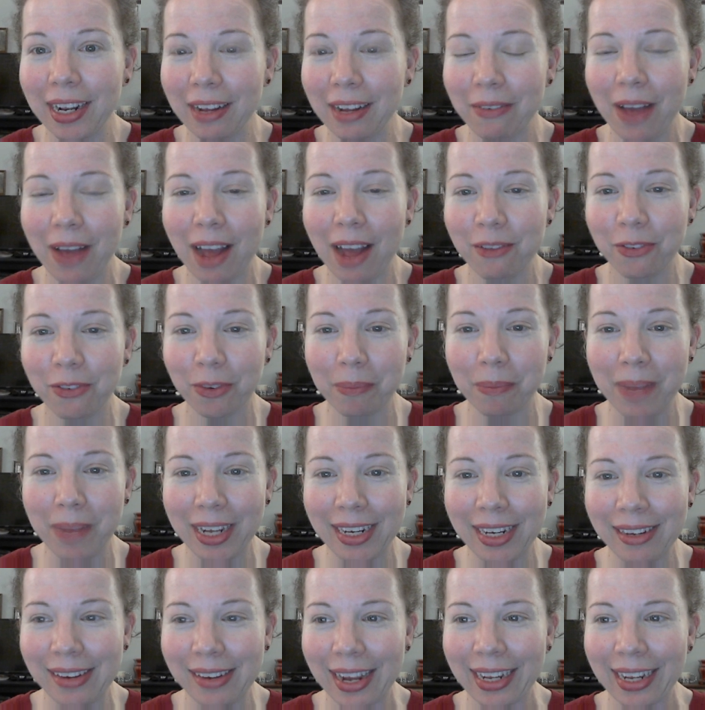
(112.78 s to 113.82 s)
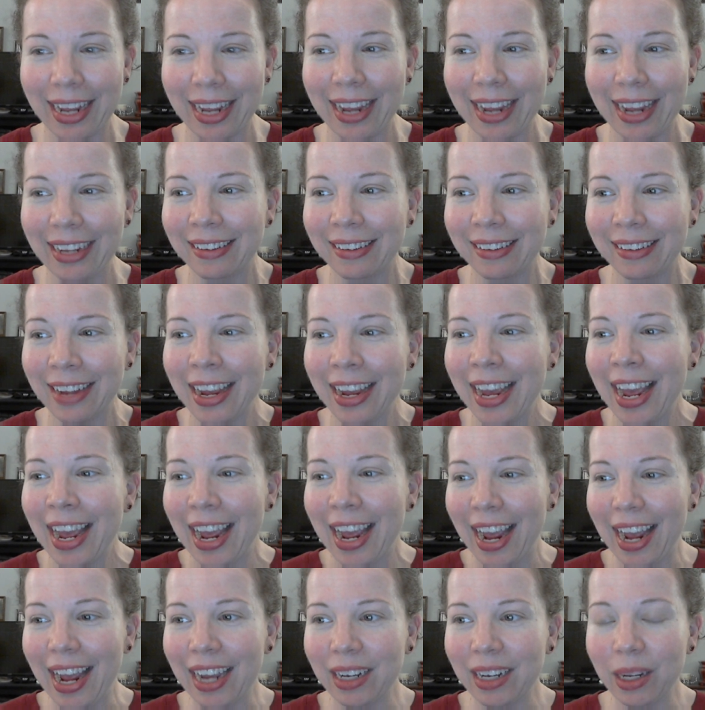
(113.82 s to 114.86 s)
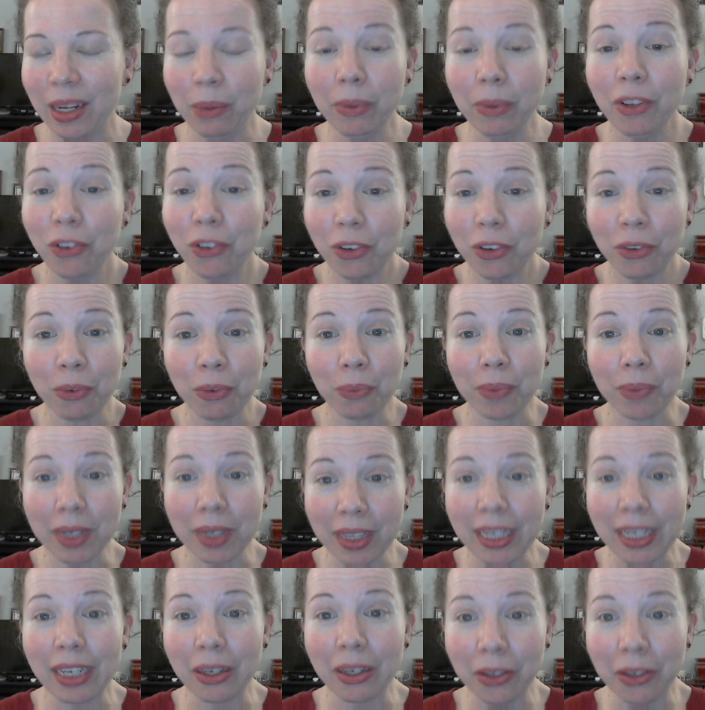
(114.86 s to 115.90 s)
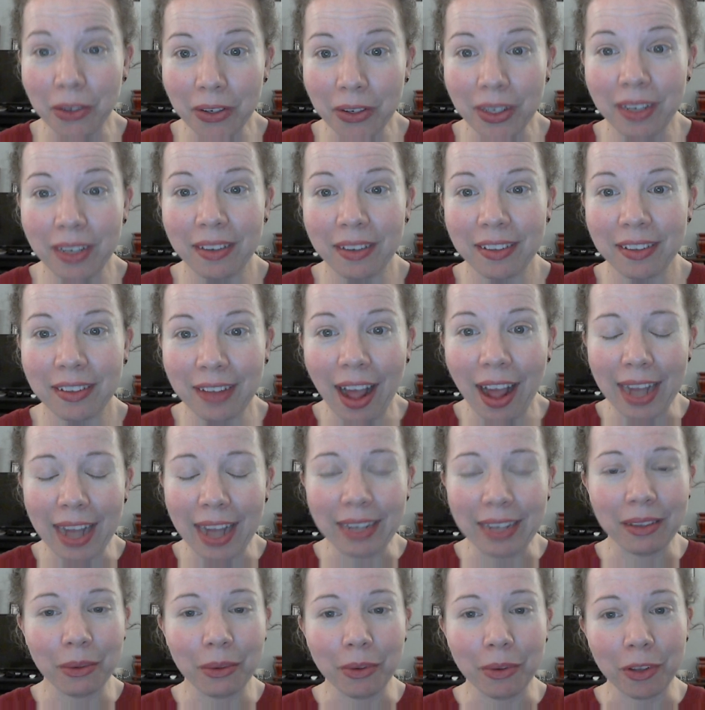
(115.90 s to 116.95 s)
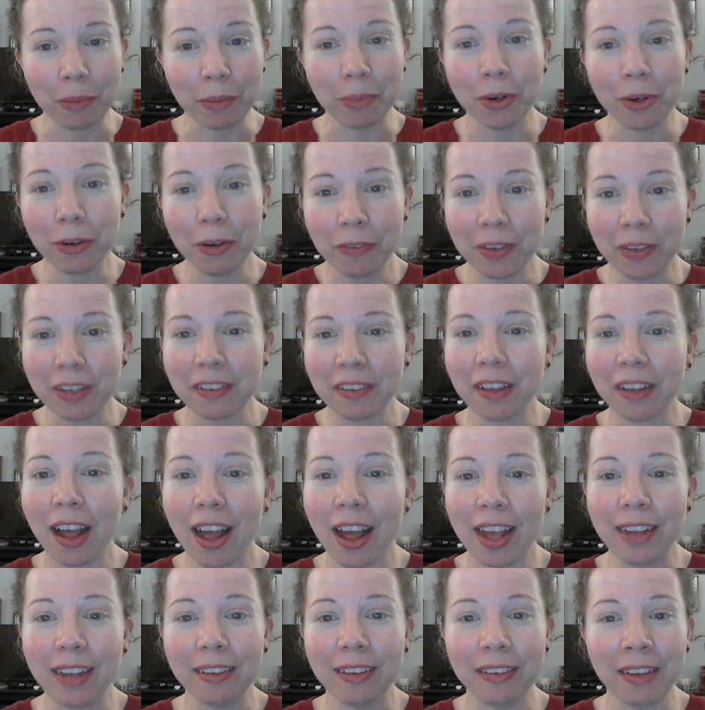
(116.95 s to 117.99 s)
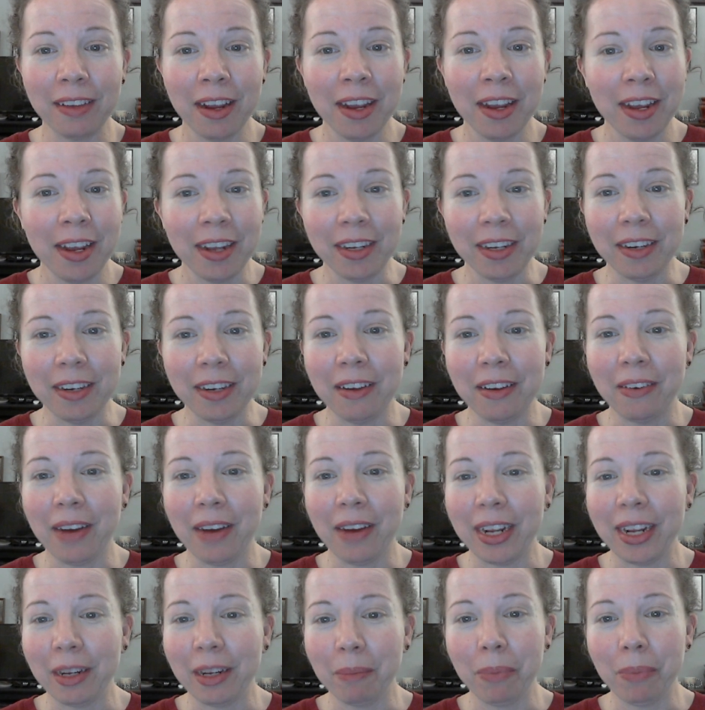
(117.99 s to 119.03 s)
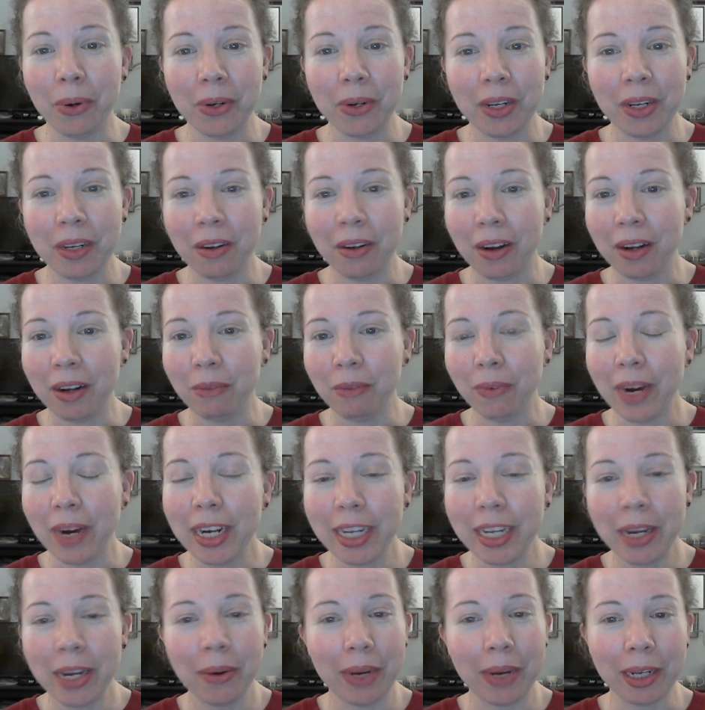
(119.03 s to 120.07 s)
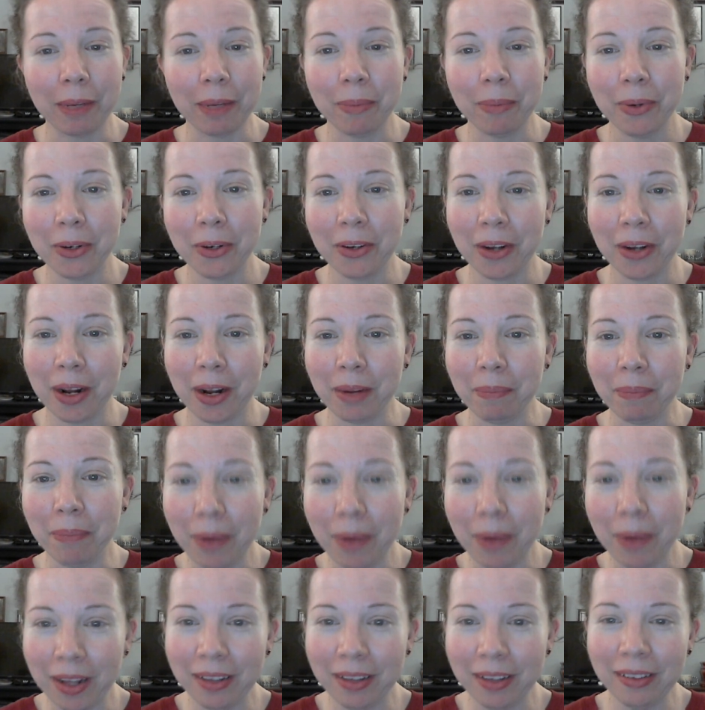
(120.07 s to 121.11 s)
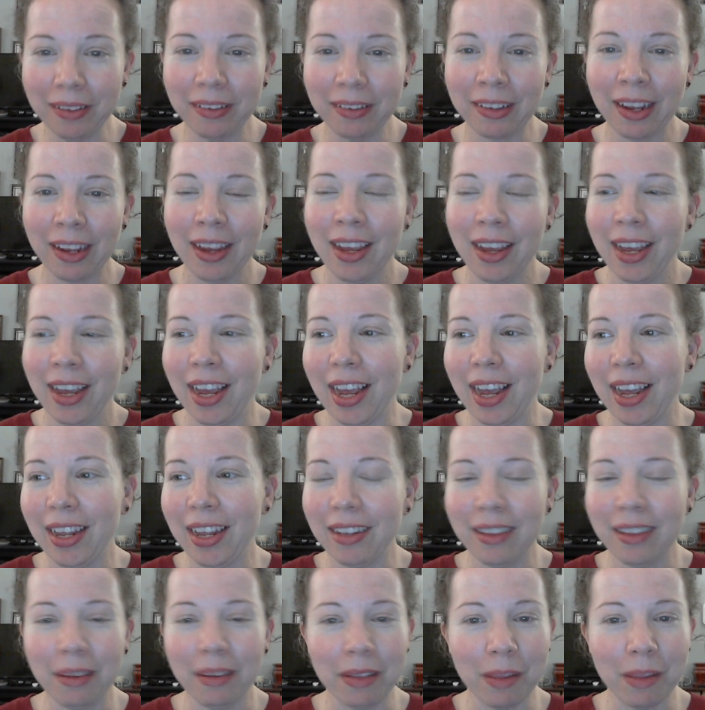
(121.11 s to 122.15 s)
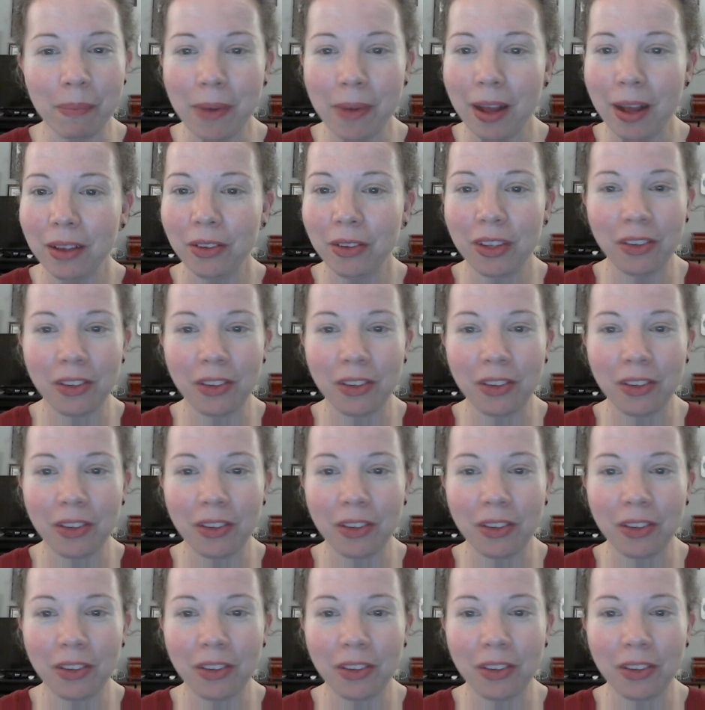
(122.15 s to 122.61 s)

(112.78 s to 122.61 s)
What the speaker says: I've had for many decades. And it was just really a good size. It was a perfect size. I could put it on radio, I could put it on buzz, and the buzz